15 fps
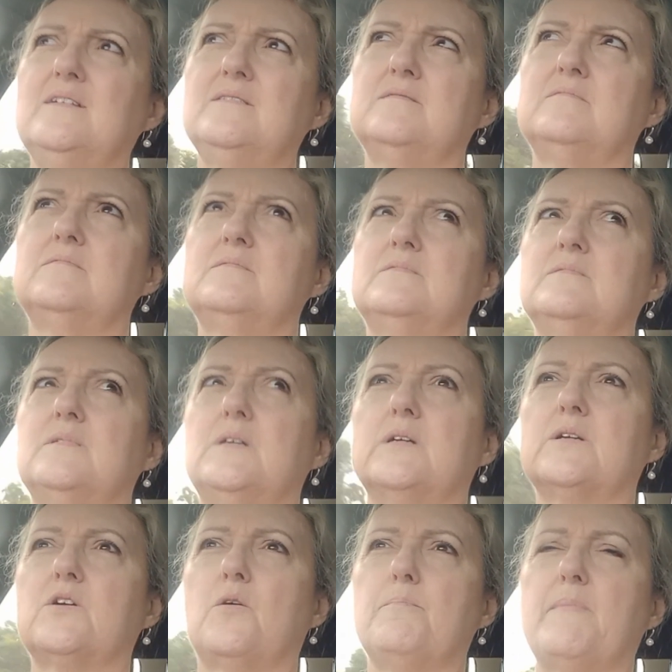
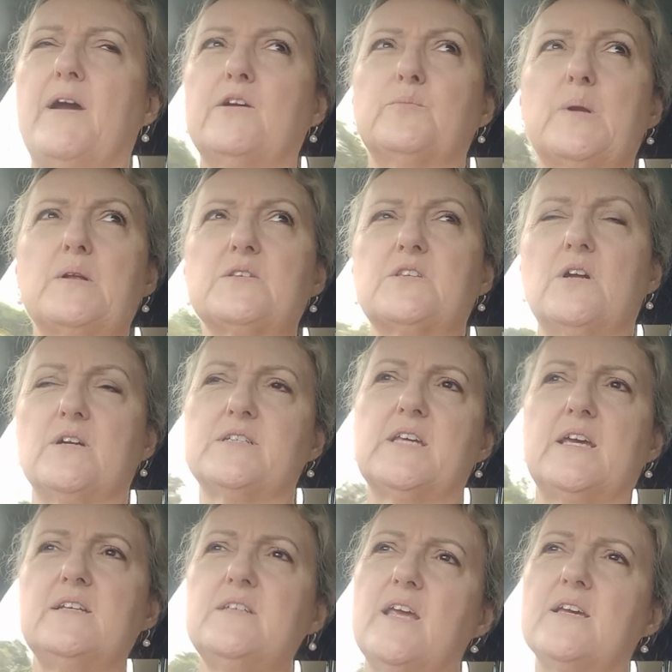I got married when I was
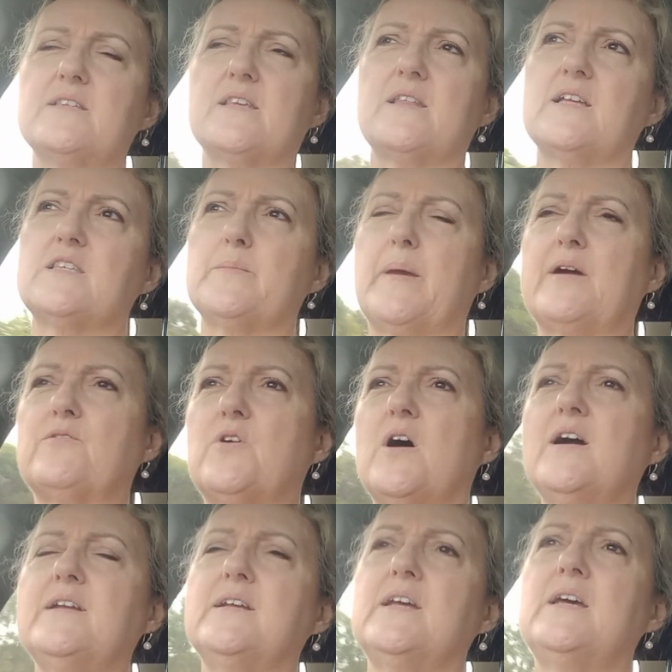19, yeah, so that's about
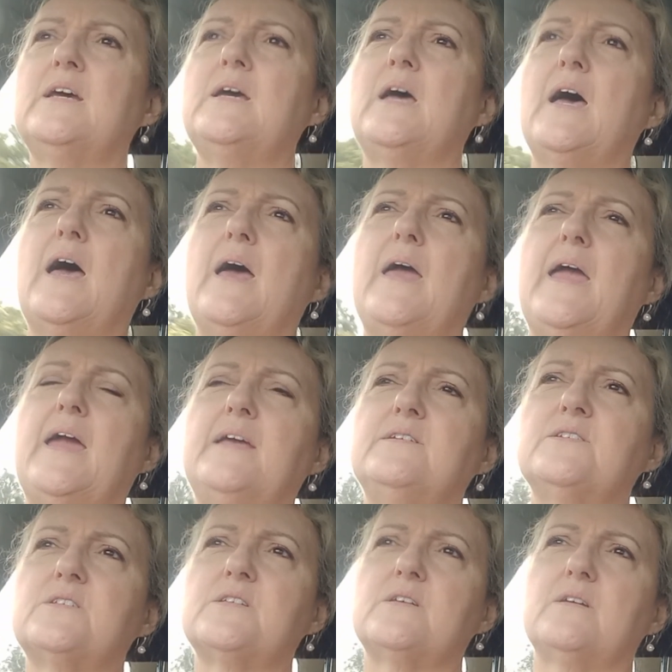right.
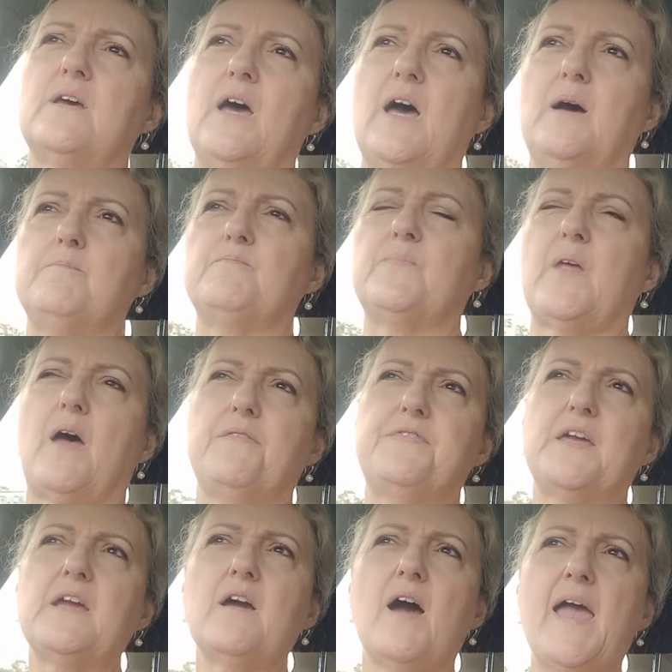And I
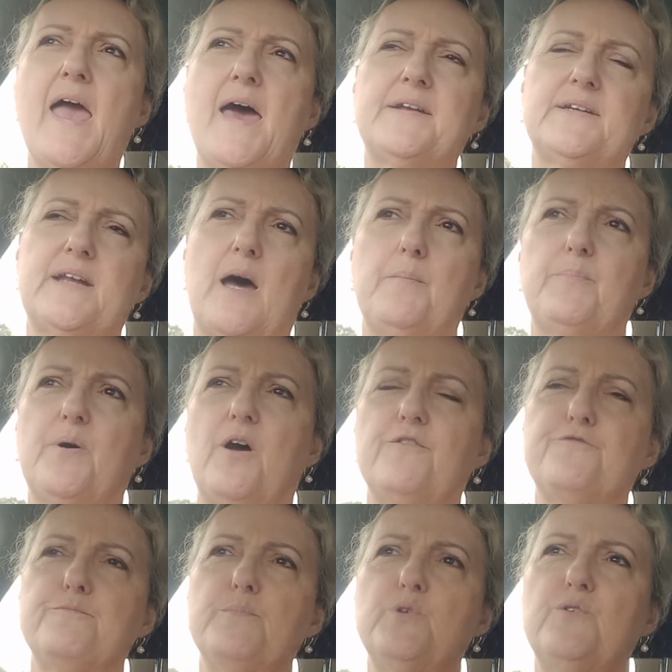think I added up,
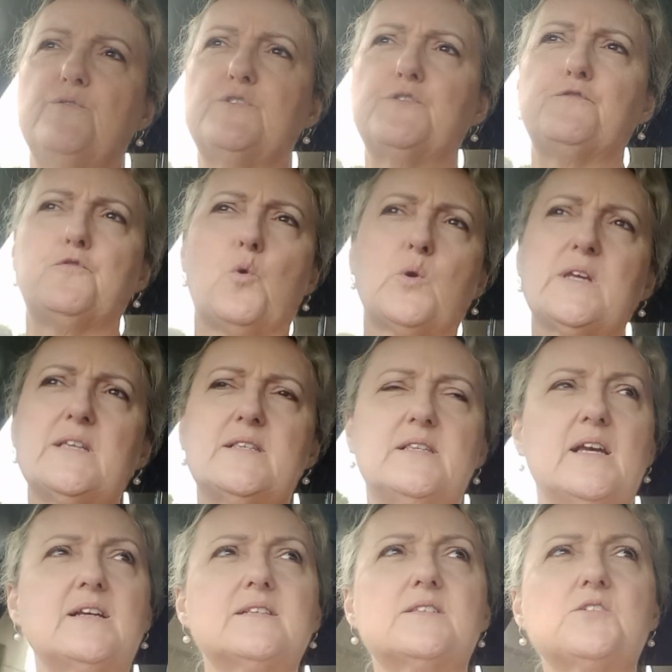I've moved
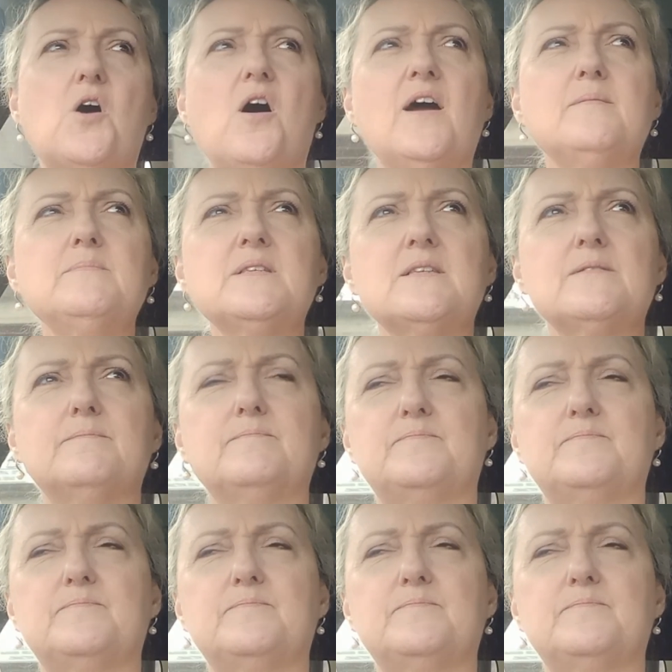46 times.